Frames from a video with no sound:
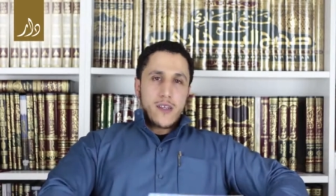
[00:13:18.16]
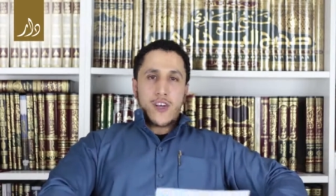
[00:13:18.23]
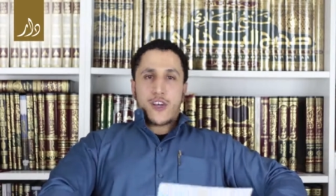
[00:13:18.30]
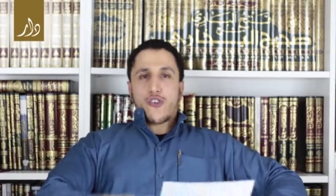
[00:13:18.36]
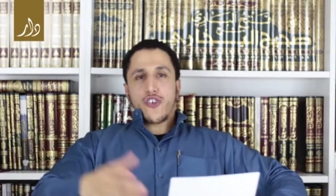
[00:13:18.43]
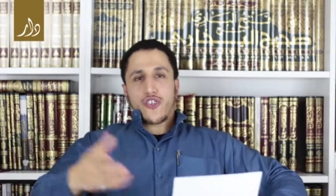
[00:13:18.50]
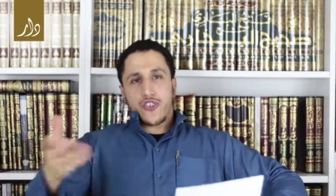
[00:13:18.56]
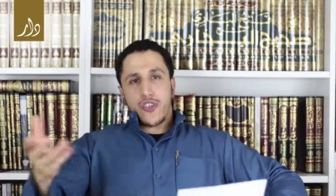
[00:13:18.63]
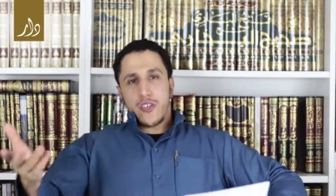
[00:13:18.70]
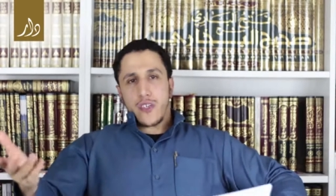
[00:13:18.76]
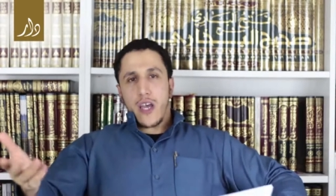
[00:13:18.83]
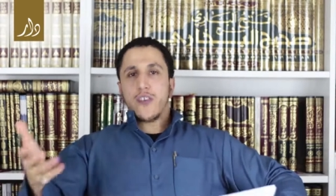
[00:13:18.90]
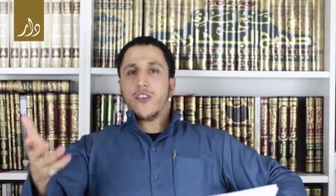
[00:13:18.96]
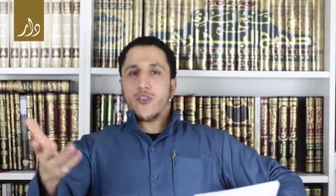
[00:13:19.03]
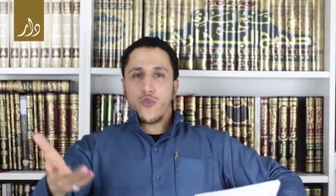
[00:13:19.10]
the
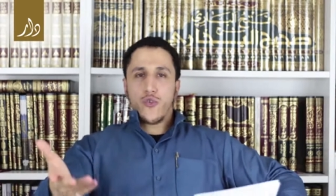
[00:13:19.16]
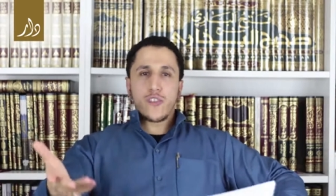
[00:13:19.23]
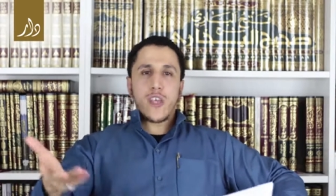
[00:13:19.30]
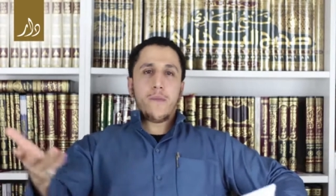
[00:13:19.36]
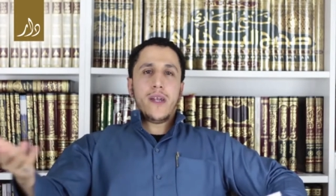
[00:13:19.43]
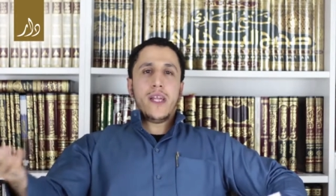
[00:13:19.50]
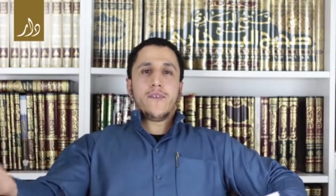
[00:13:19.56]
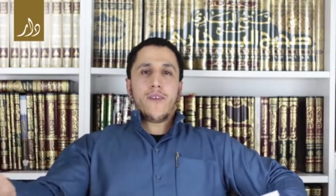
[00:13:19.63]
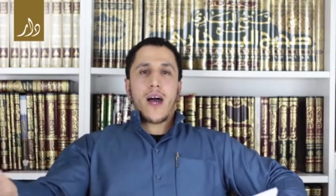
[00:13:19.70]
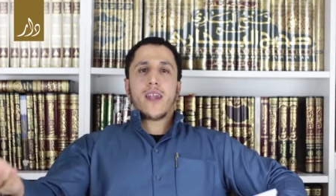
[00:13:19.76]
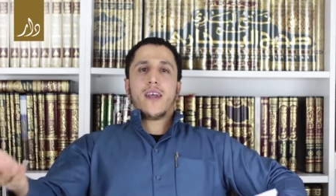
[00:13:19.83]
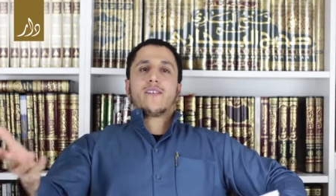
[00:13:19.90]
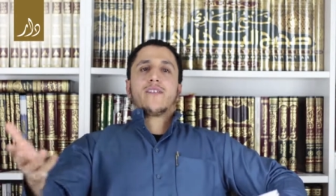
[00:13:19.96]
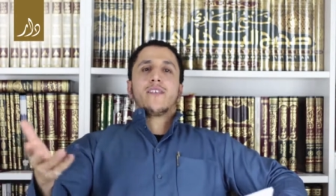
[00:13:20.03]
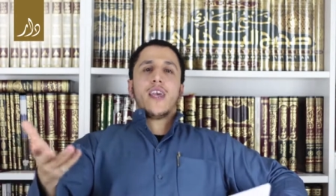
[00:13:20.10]
Christians and the Jews, they believe
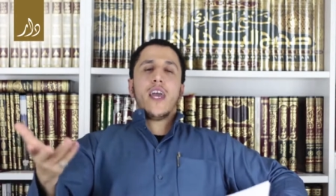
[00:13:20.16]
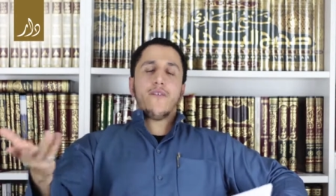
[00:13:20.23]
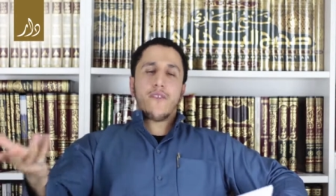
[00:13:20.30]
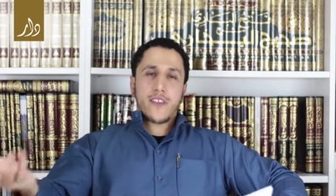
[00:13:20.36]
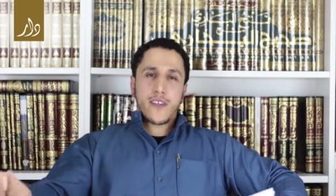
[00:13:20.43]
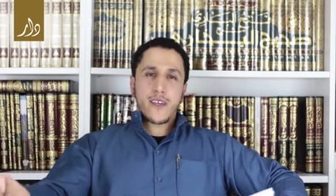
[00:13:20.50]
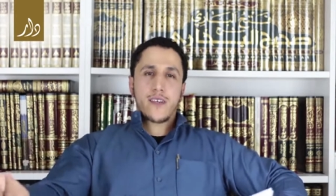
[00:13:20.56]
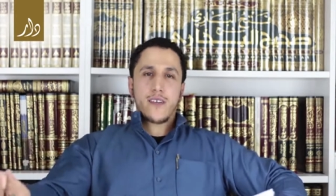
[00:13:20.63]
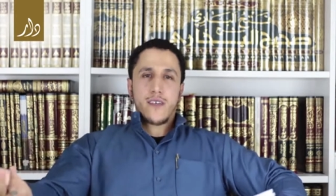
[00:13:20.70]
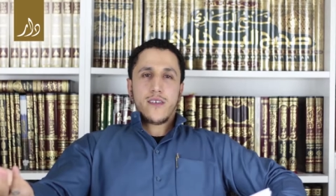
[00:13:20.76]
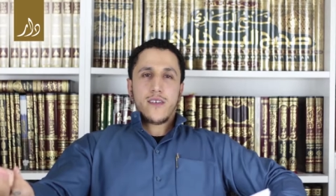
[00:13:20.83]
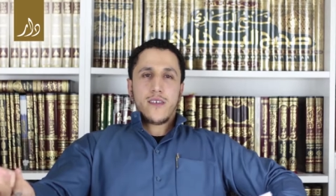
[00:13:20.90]
Allah sees everything.